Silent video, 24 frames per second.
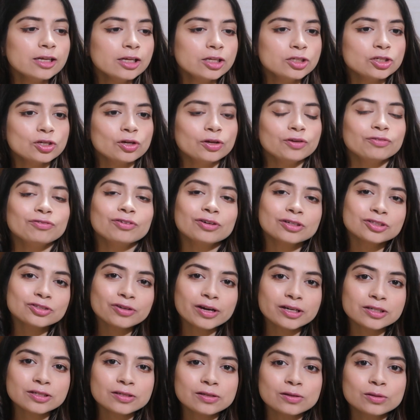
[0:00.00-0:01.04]
So if you're
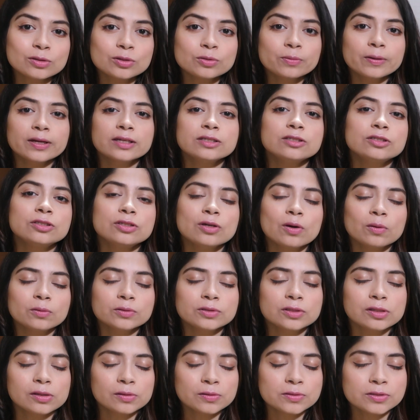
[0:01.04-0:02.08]
trying to lose weight,
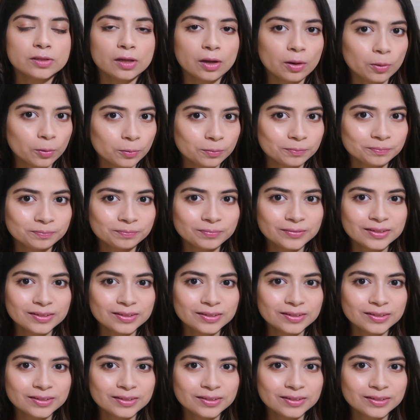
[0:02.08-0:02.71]
don't lose hope.